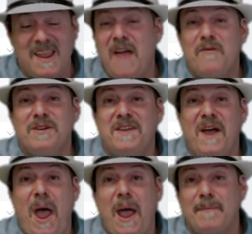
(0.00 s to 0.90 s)
every
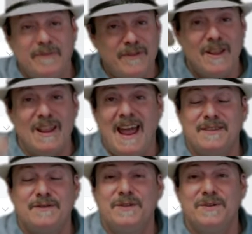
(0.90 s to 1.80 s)
time for the
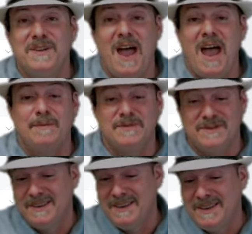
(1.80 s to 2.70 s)
last few
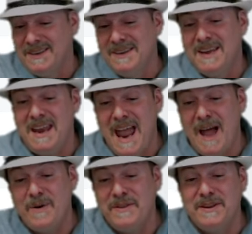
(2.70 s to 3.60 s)
times. And
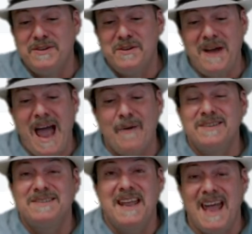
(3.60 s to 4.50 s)
now within two
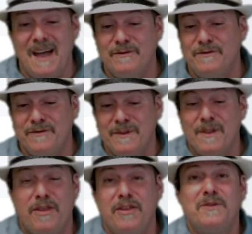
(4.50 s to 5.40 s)
hours, they have
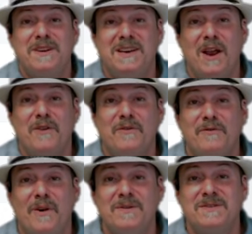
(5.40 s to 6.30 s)
1,300
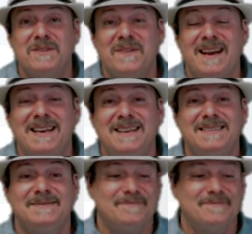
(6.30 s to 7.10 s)
votes already.